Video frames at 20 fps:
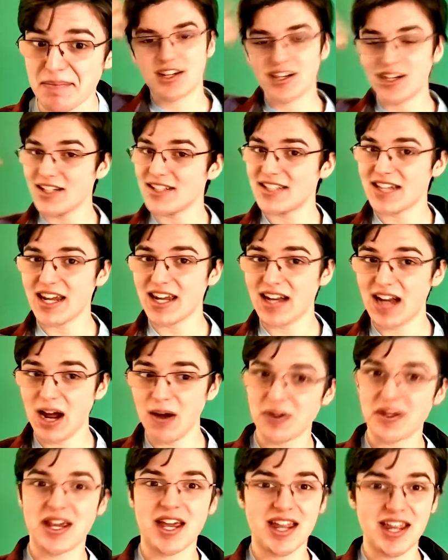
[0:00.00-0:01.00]
Gonna say it now,
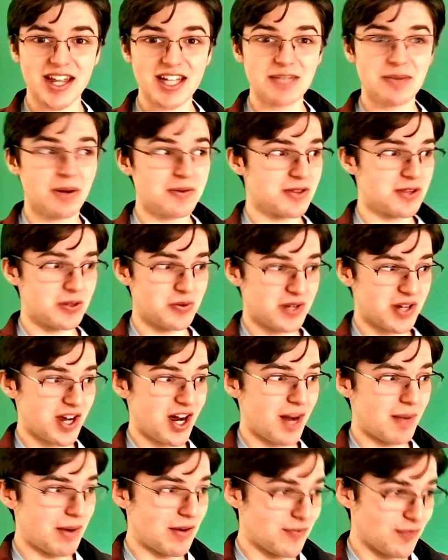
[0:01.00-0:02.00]
kicking its butt with Unica
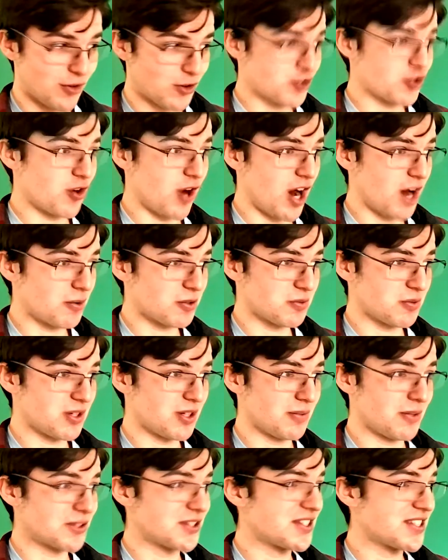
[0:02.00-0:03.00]
on my first try was one of the
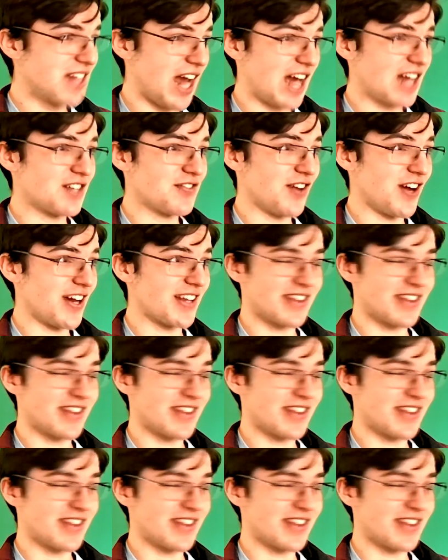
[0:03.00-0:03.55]
most satisfying